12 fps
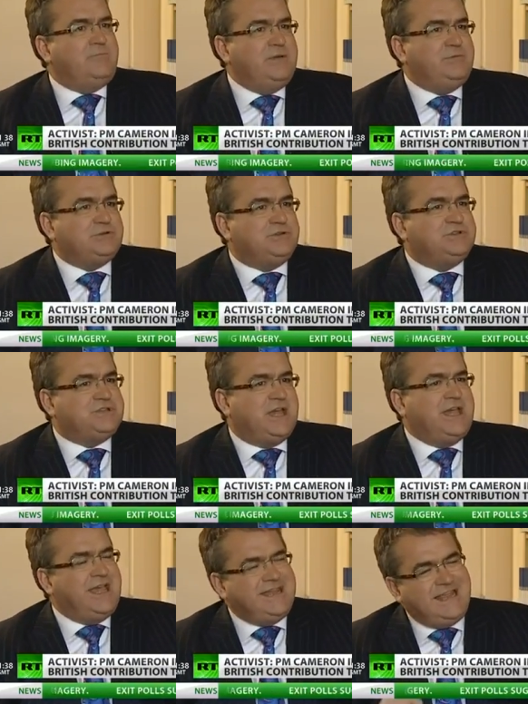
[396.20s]
And people should
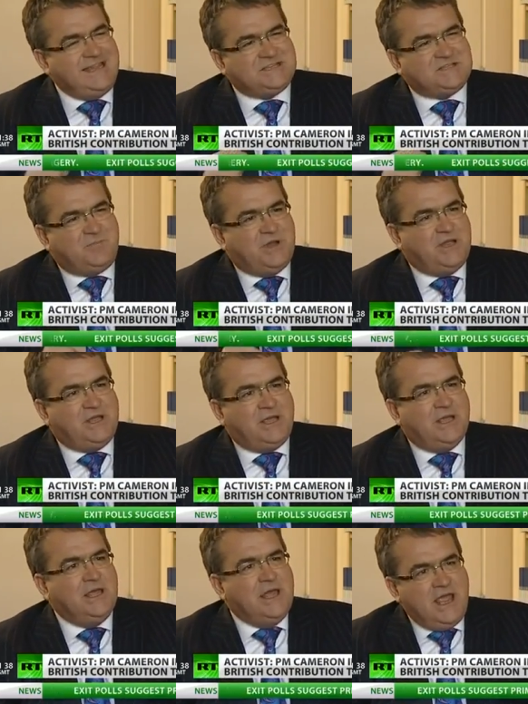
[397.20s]
say, and he's spinning
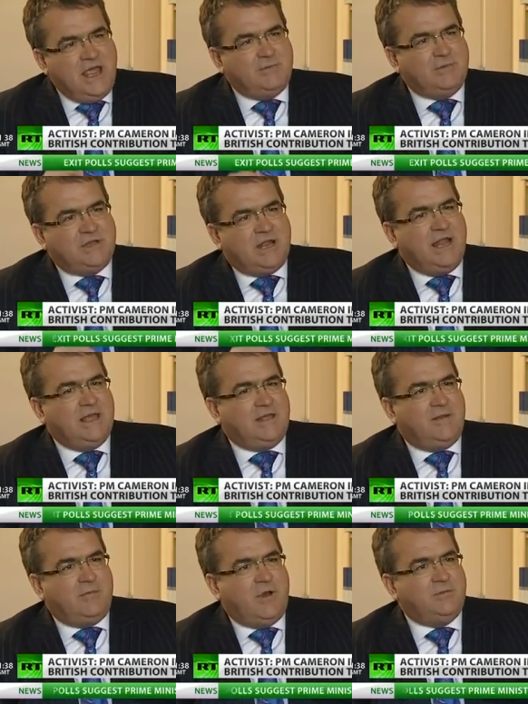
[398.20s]
it. Him and Clegg
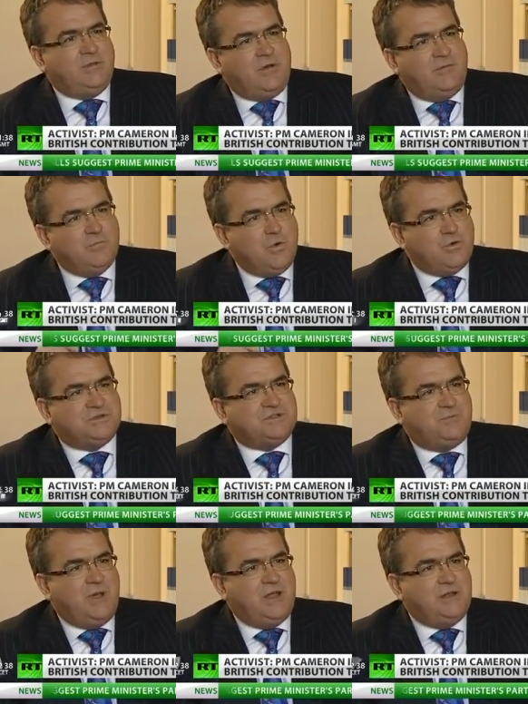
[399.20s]
at the moment. They've got more
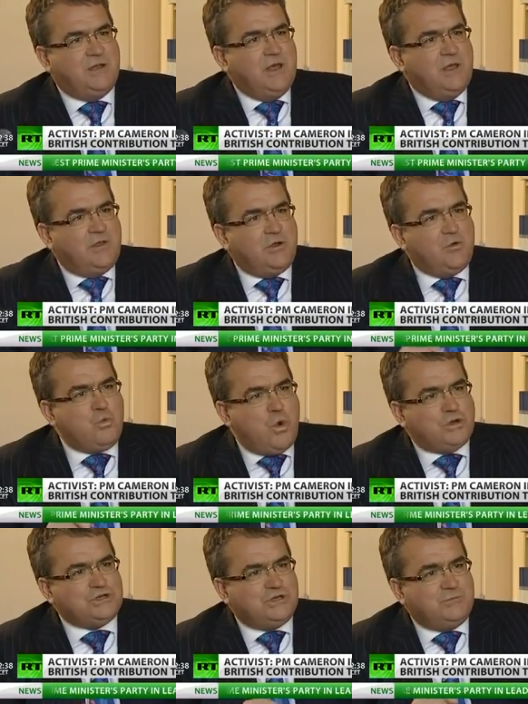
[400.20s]
spin than a
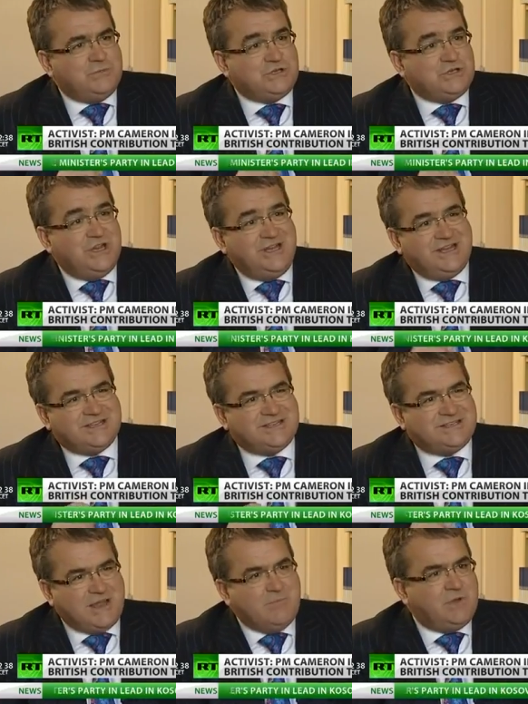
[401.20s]
washing machine
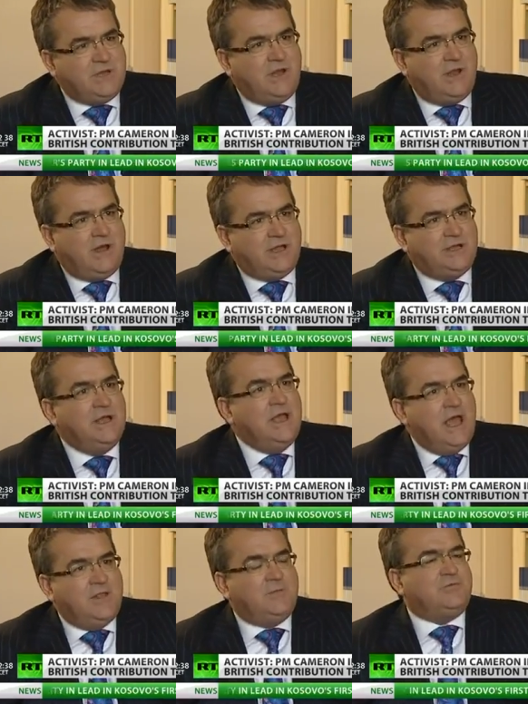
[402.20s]
assembly line.
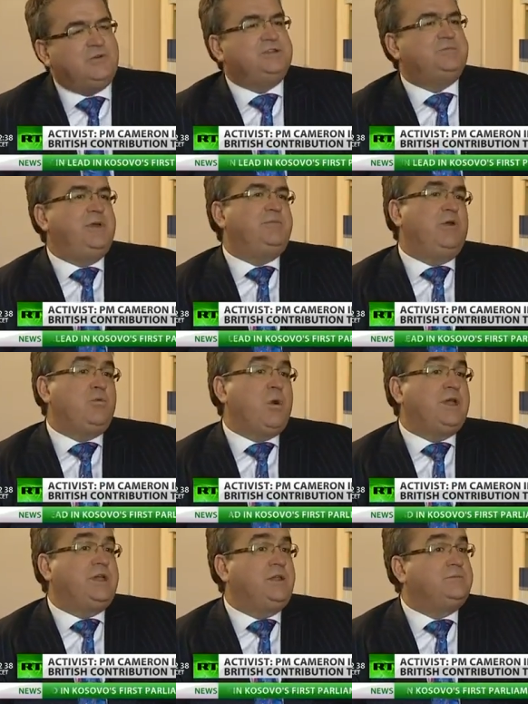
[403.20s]
And the British people are
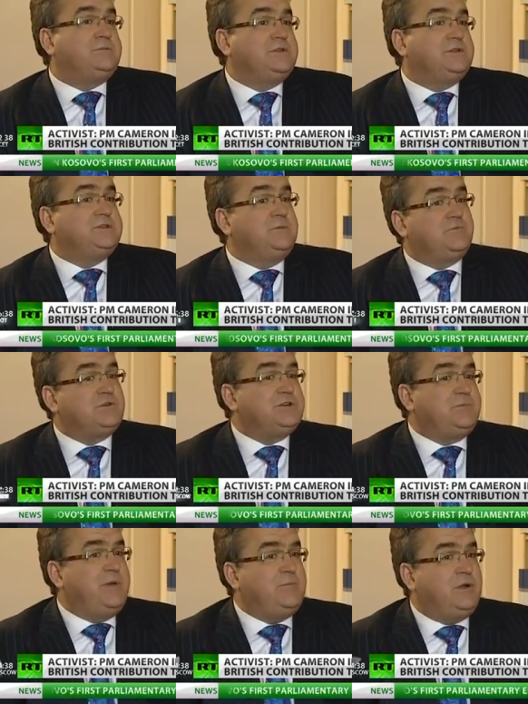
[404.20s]
waking up to this, and the
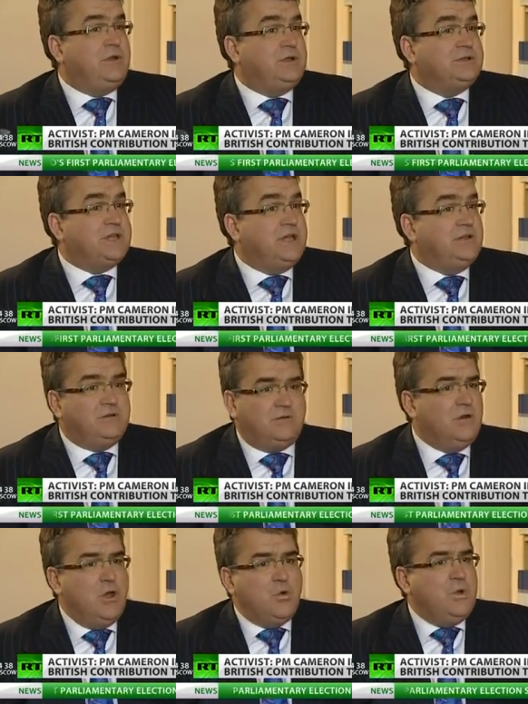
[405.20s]
British people are saying,
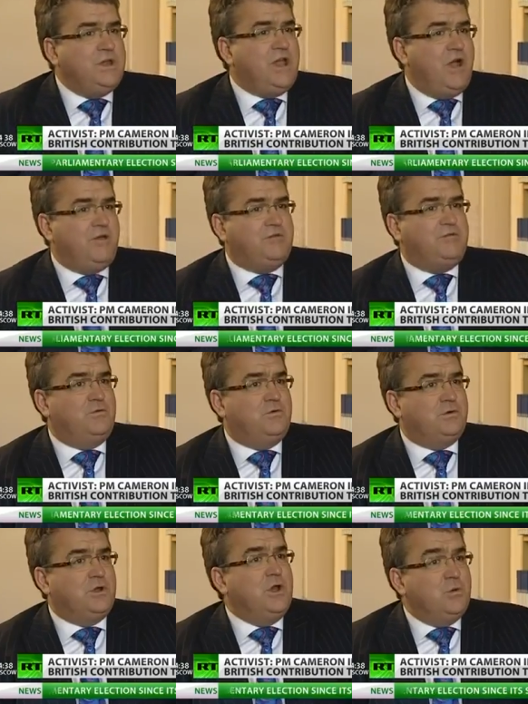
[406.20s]
look, we can't
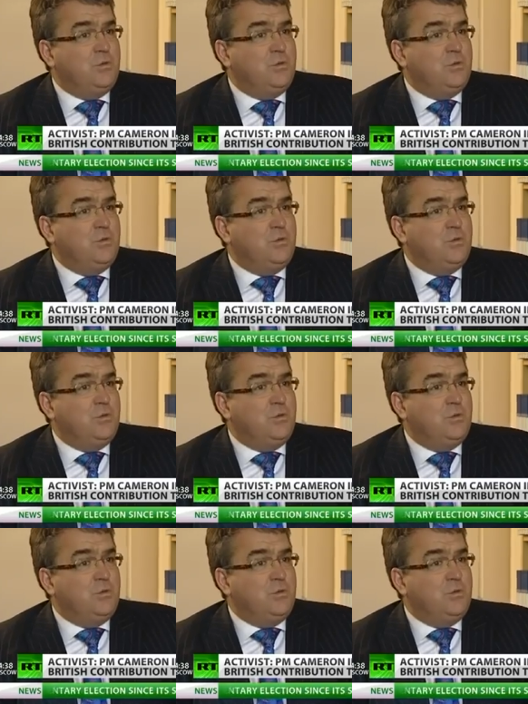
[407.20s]
afford,